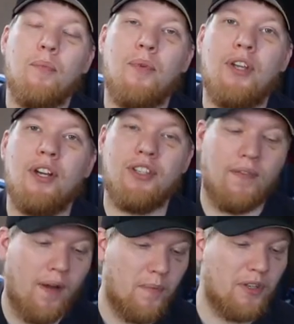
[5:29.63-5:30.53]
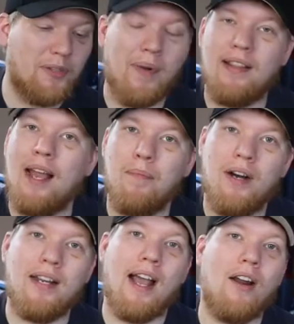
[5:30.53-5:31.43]
Because if I'm gonna spend that
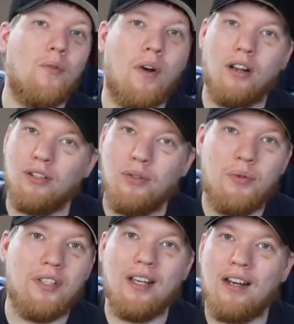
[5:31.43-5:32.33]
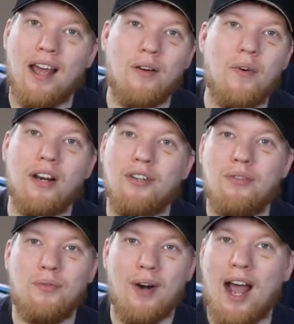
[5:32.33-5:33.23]
money, I don't wanna lose it. I don't wanna
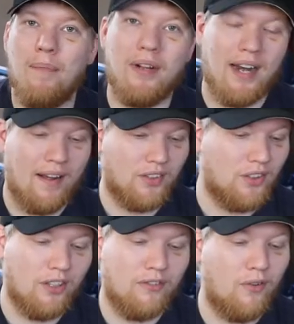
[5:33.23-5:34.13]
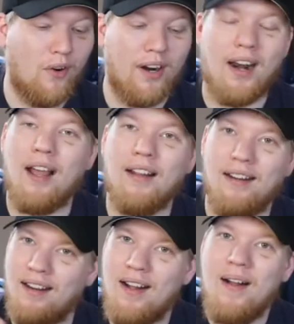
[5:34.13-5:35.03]
drop it and have to look for it.
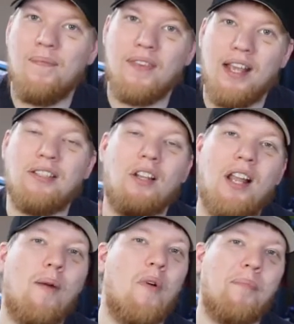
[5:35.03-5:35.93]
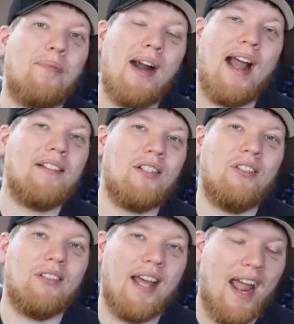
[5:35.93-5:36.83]
It's a lot more
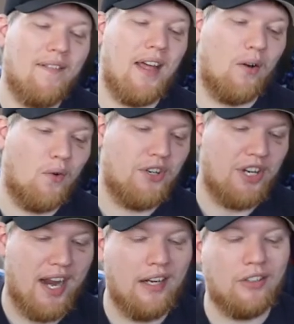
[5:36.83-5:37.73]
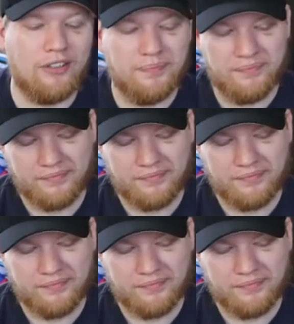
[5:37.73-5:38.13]
practical to have that orange handle.